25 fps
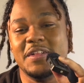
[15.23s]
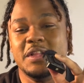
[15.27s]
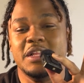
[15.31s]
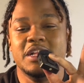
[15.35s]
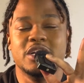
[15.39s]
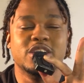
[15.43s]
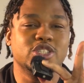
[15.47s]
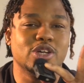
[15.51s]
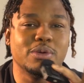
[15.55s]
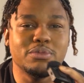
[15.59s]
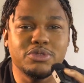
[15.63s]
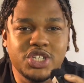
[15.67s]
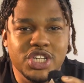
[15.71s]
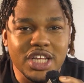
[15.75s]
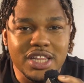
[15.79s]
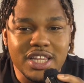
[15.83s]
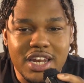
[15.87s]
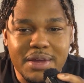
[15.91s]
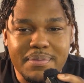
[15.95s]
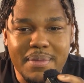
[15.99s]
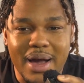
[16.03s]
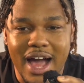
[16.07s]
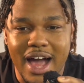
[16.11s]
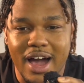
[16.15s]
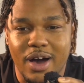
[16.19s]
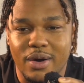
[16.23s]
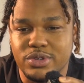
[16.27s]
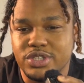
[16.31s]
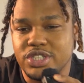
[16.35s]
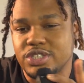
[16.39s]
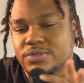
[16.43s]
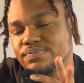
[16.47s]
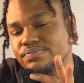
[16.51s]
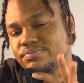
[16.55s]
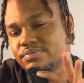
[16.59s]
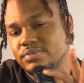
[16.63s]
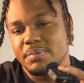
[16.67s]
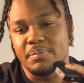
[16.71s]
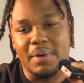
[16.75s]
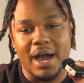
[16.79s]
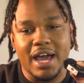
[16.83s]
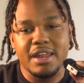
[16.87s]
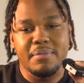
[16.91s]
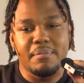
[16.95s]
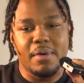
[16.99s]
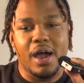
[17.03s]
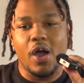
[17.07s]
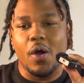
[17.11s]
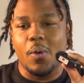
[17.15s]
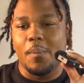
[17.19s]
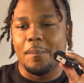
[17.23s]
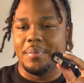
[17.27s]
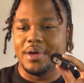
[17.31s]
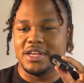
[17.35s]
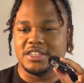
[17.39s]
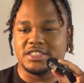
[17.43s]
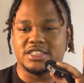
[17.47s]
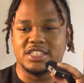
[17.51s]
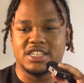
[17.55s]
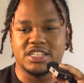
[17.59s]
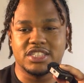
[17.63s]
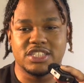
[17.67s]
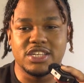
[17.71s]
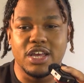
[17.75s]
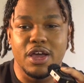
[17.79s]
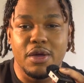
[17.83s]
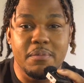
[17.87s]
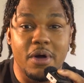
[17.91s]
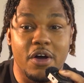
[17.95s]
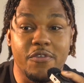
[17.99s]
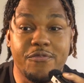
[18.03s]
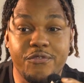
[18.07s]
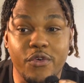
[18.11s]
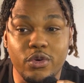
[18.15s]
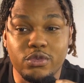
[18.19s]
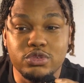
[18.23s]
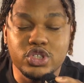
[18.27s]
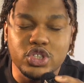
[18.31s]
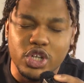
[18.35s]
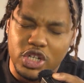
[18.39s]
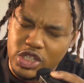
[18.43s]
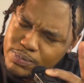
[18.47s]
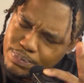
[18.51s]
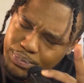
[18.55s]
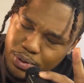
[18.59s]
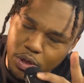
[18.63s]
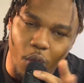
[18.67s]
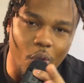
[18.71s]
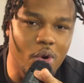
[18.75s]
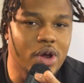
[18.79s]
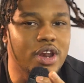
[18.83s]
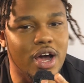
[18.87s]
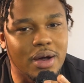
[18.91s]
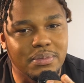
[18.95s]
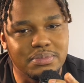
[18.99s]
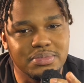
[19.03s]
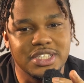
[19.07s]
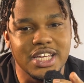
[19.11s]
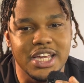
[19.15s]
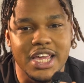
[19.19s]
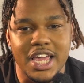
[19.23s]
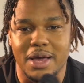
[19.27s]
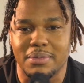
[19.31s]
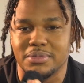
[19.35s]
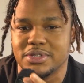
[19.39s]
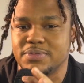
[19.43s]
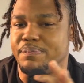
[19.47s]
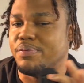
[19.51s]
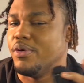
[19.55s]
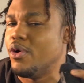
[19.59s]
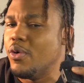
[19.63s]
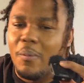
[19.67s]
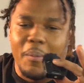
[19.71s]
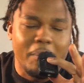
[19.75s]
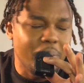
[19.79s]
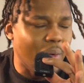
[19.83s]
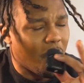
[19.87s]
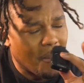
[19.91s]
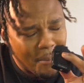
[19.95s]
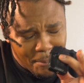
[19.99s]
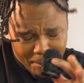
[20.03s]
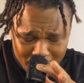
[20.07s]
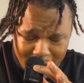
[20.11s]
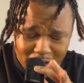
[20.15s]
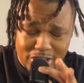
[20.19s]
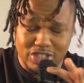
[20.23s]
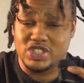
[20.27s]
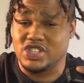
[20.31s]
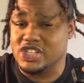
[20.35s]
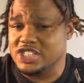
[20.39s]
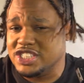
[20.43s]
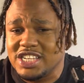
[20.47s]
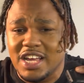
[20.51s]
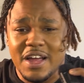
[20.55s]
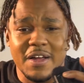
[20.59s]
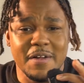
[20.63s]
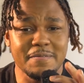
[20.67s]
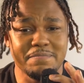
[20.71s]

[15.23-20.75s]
So I'm chilling in my house, minding my own business. My phone starts blowing up, DMs, boom, boom, mentions.